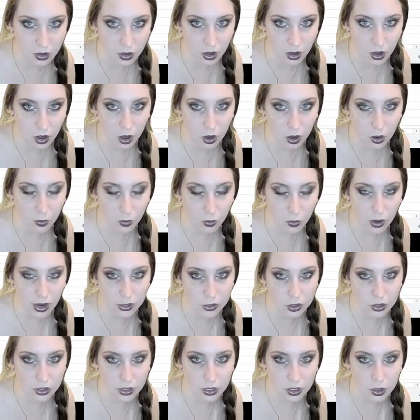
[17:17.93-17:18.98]
Oh,
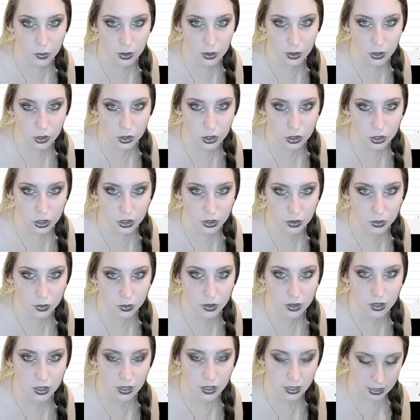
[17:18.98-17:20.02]
actually, you know what you should do
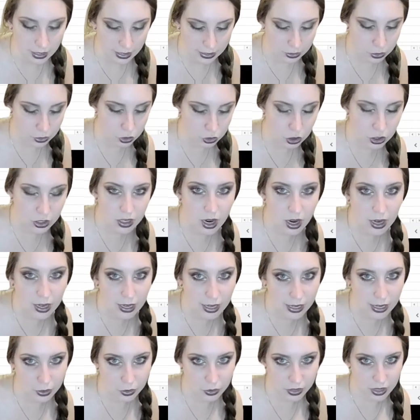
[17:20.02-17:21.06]
is you should not
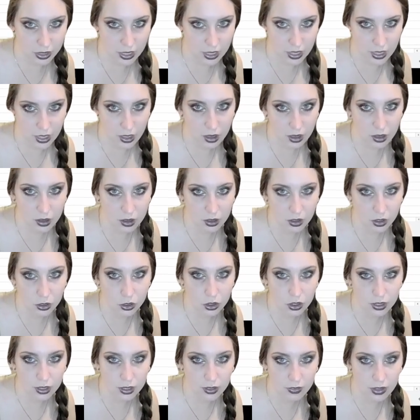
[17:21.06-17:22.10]
anchor the E. You
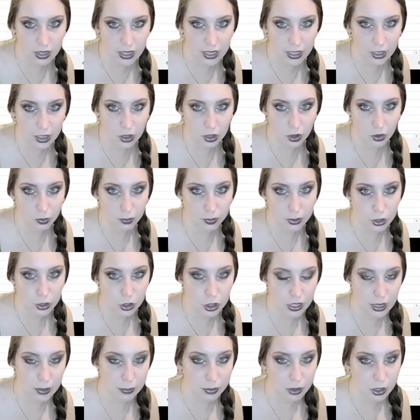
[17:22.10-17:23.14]
should leave the E alone, but you
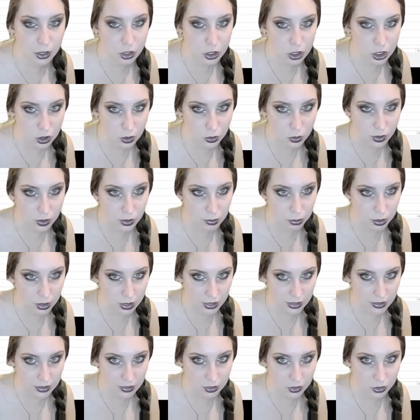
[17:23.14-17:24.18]
should keep the 2 in
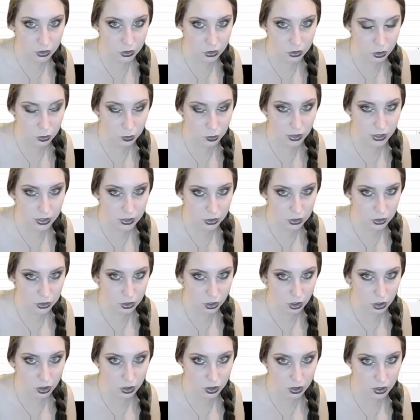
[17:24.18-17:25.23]
place, because you do want it to
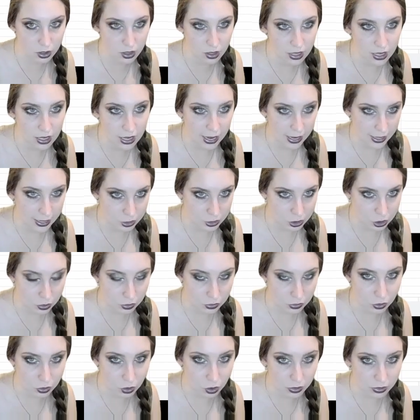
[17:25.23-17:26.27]
start at 2
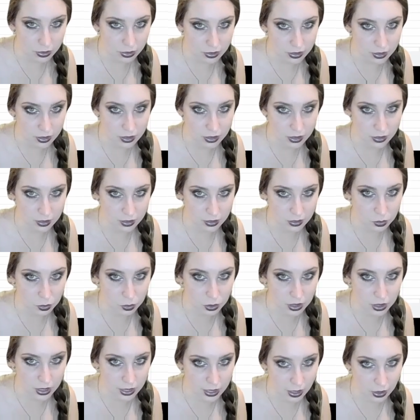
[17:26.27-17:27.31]
for all these statistics we're
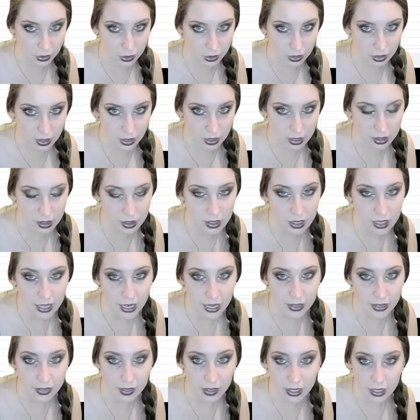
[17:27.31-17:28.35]
going to calculate.
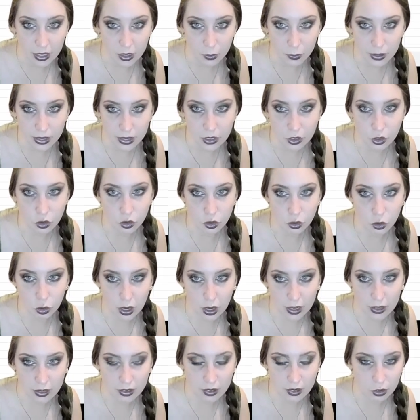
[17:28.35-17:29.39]
And later we can just
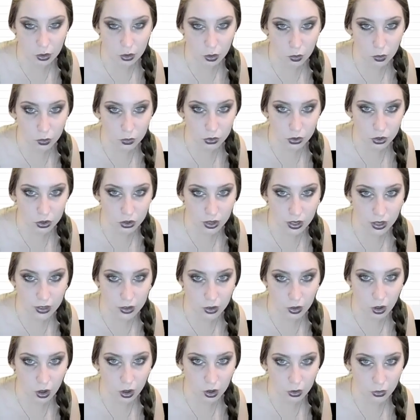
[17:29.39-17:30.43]
drag these over and
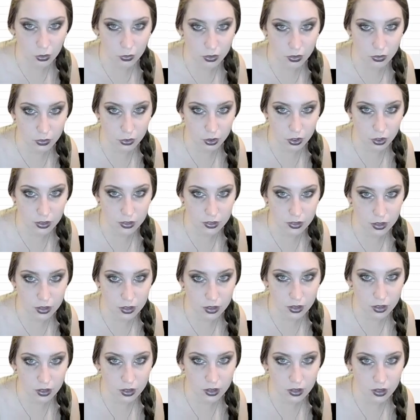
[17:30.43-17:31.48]
it'll autofill for us.
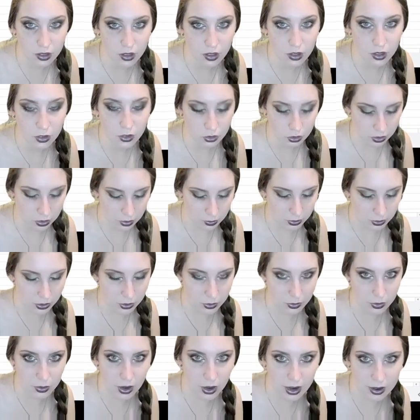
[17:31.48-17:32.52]
So there
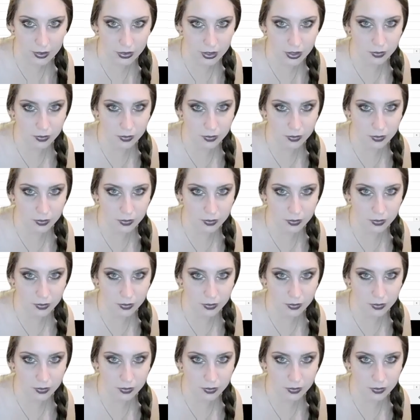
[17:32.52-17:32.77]
you have it.